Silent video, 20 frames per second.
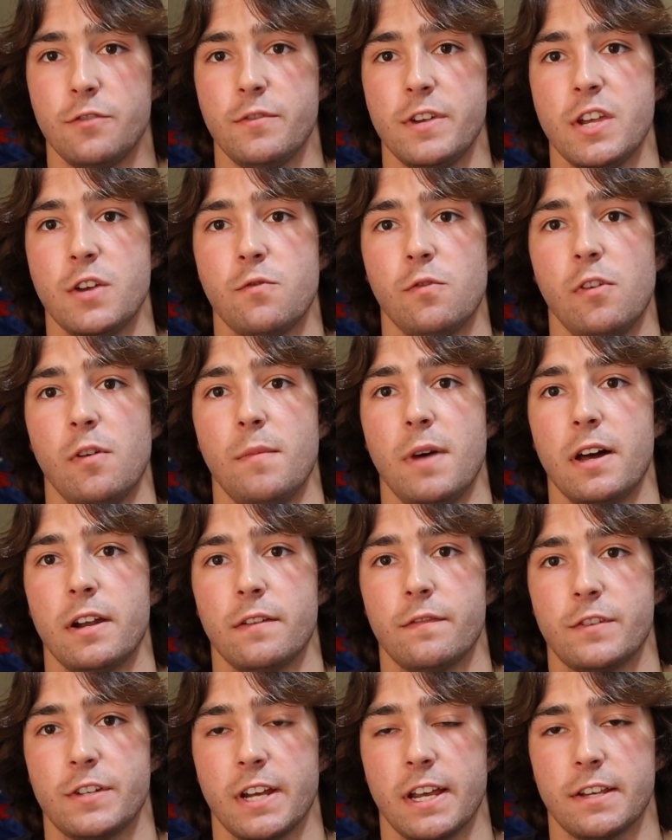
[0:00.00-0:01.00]
equal amount
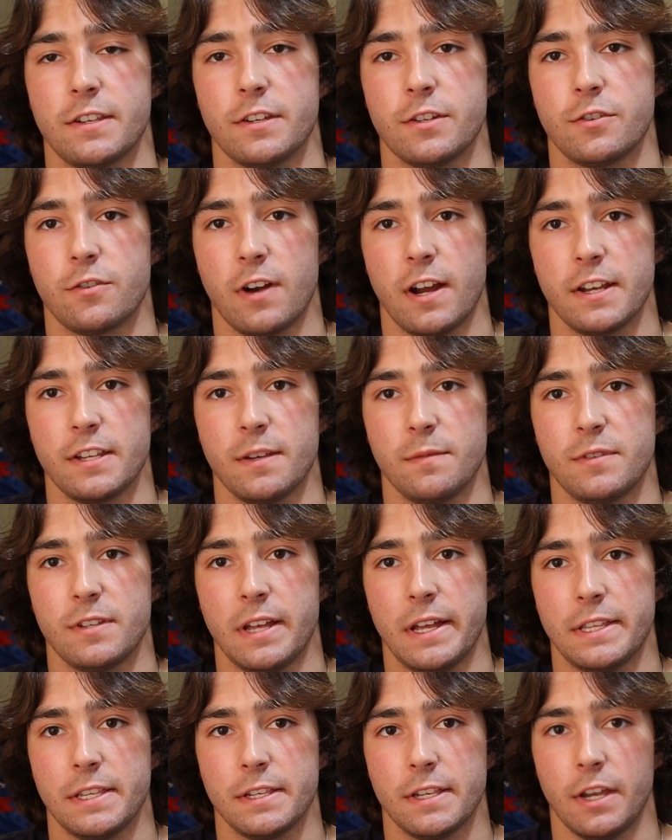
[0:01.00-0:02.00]
of chest and tricep
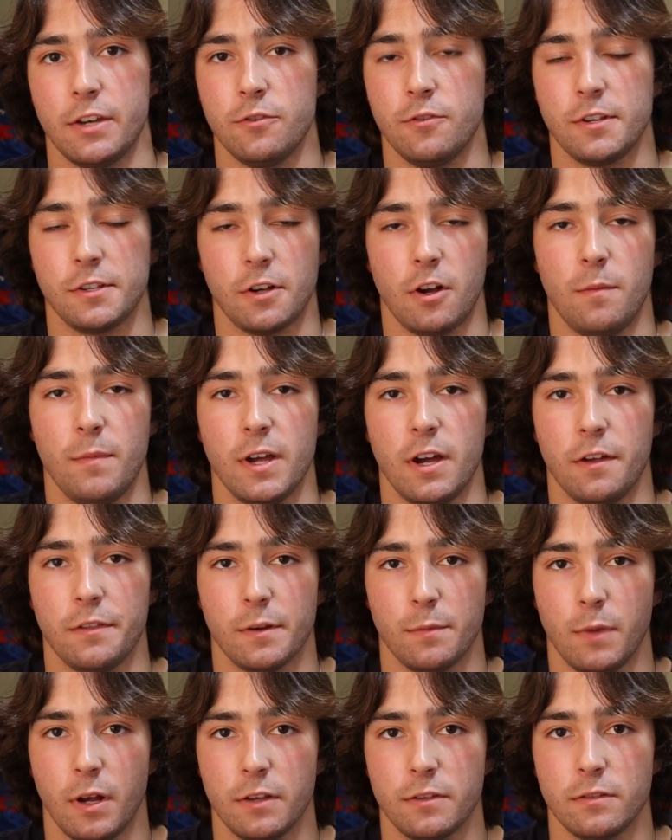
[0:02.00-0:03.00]
sets as I do as all my
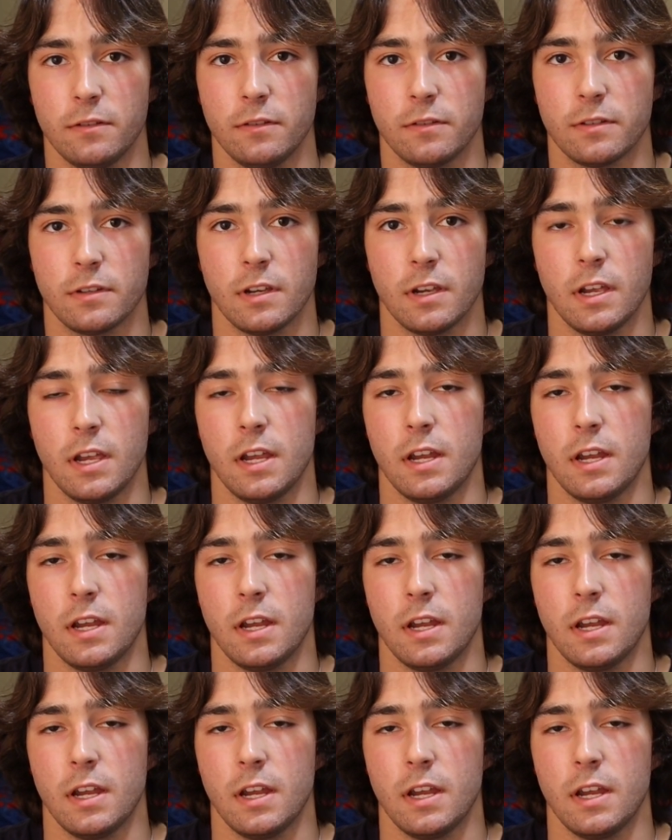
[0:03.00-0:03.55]
other muscles,